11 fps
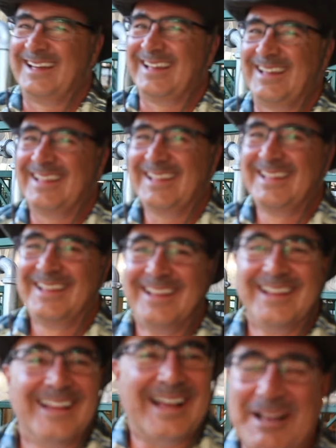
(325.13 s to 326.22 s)
Father, what are you
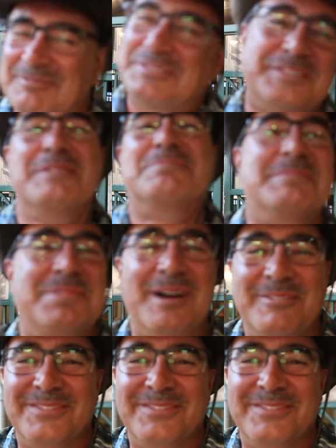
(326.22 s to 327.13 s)
thinking? I'm super pumped